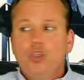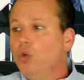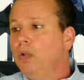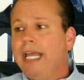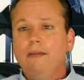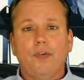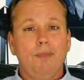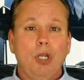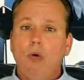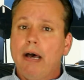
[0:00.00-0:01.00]
Too late for
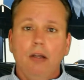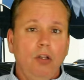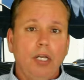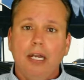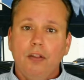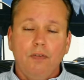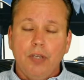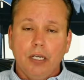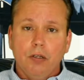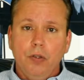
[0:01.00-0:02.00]
him to go out and look at other
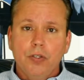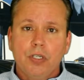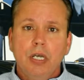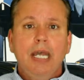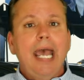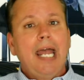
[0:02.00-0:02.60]
vehicles.